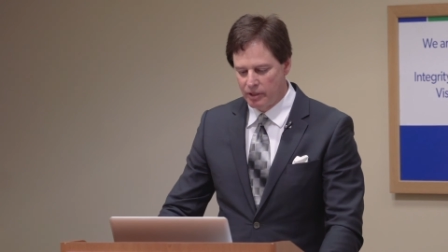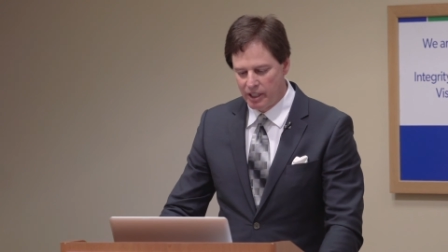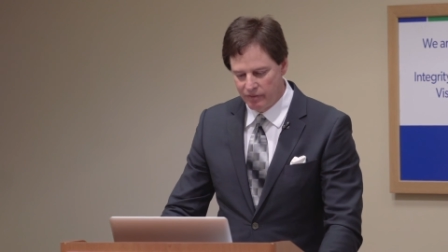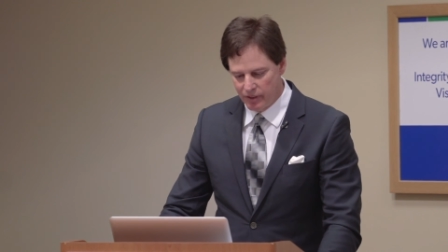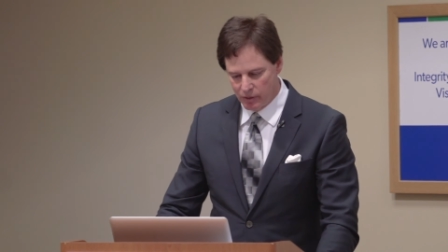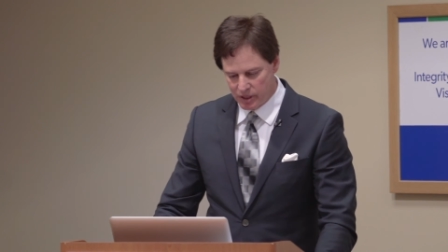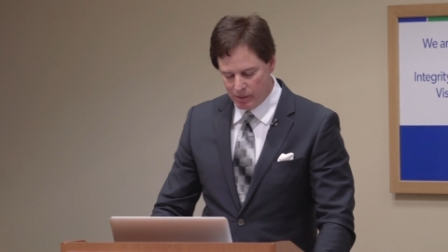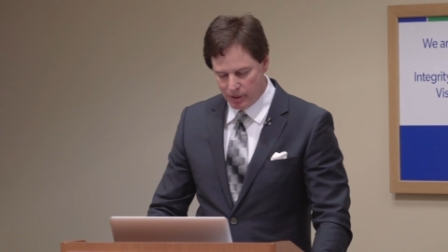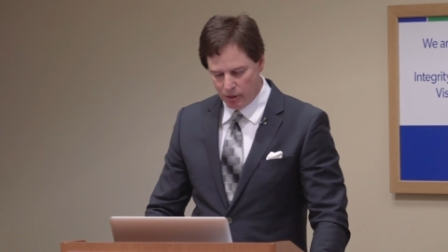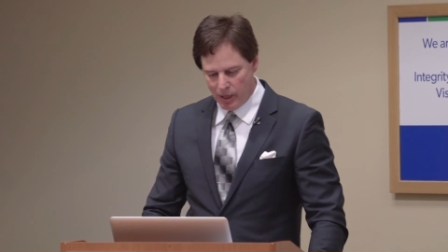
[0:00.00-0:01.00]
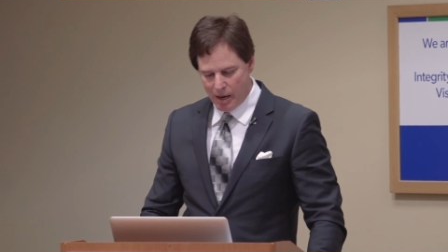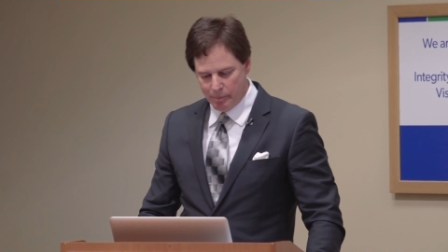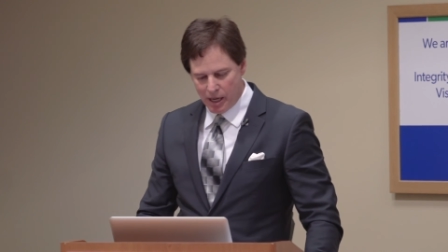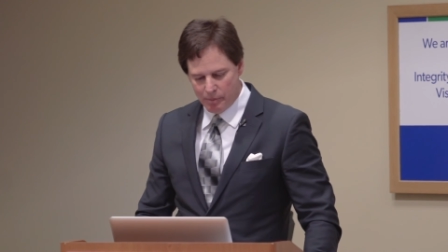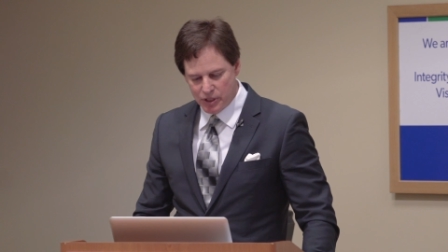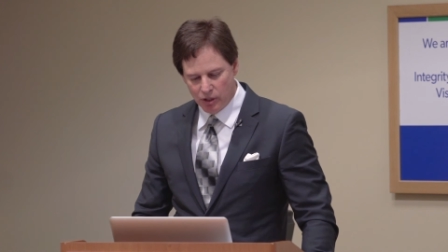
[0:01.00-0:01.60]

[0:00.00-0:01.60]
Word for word: Okay, folks, I'm going to wrap up.